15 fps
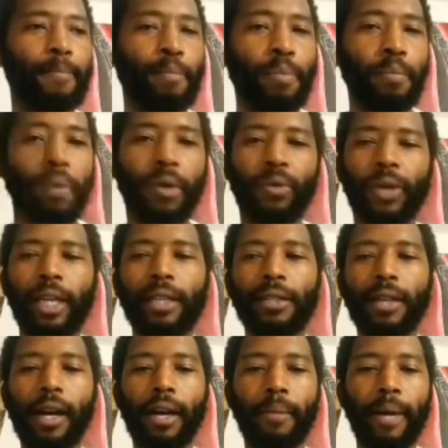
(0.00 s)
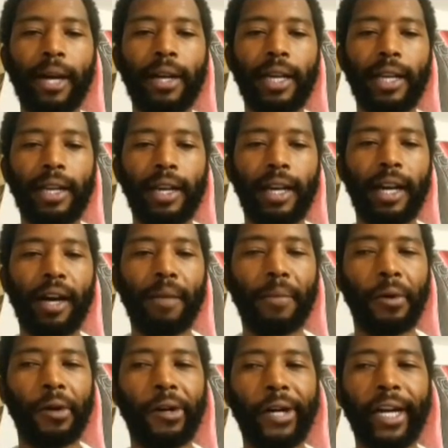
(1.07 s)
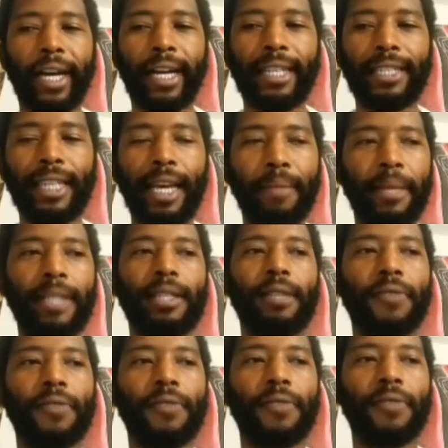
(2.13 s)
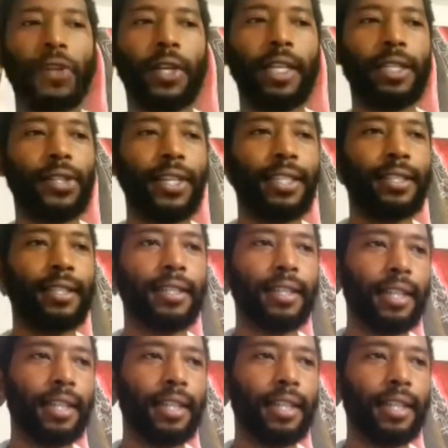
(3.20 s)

but we can talk about it or DM us if you're interested.